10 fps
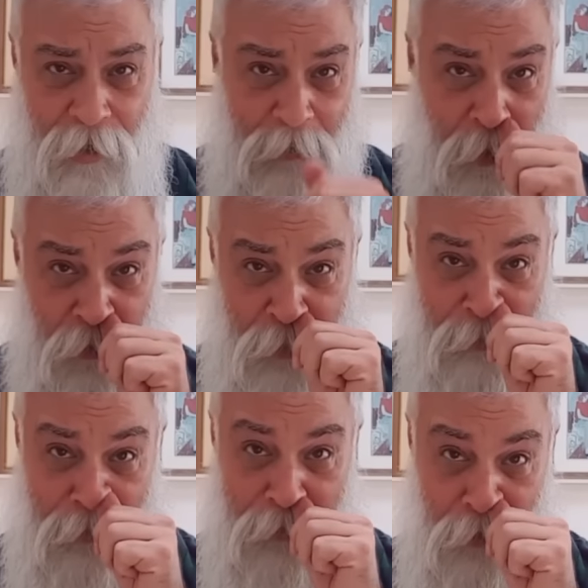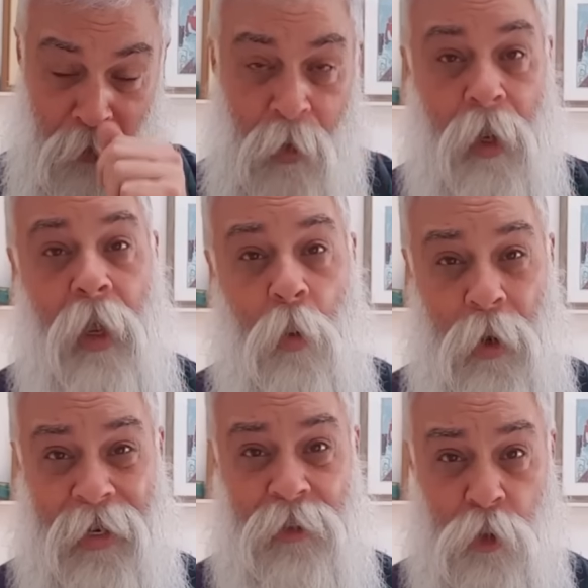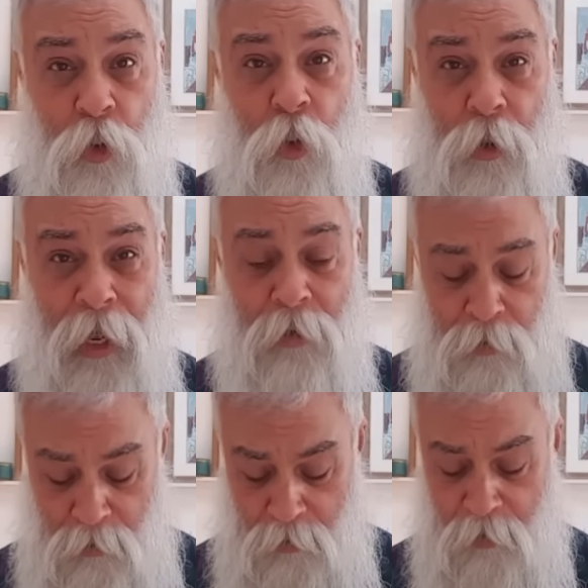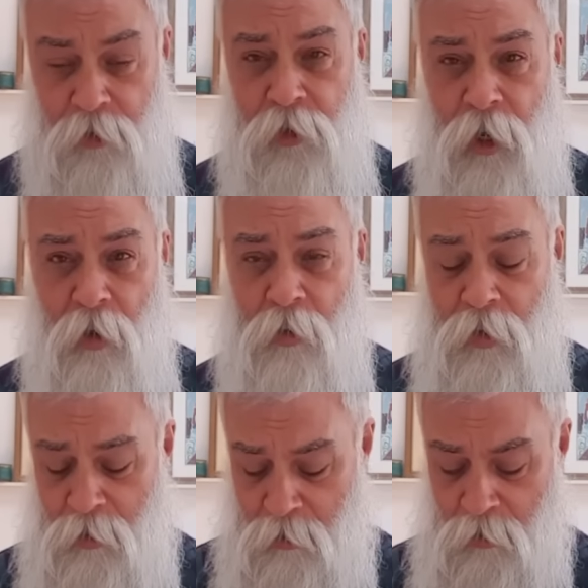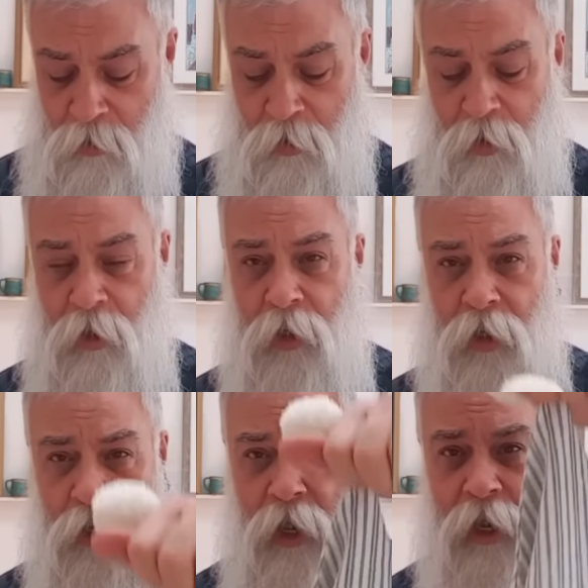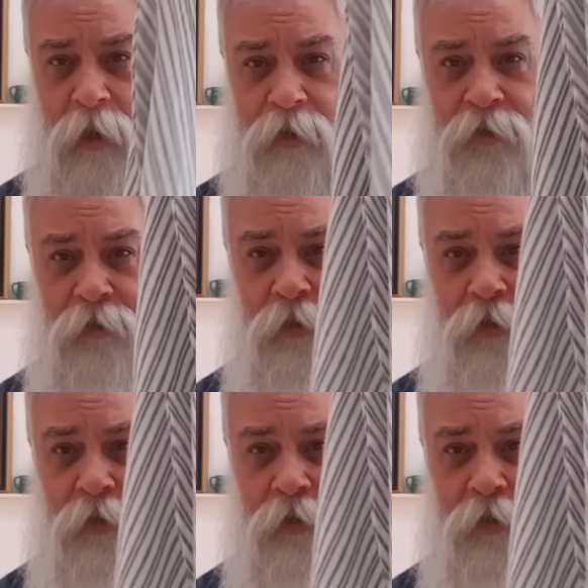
like most people do, when it's cool out. So, I also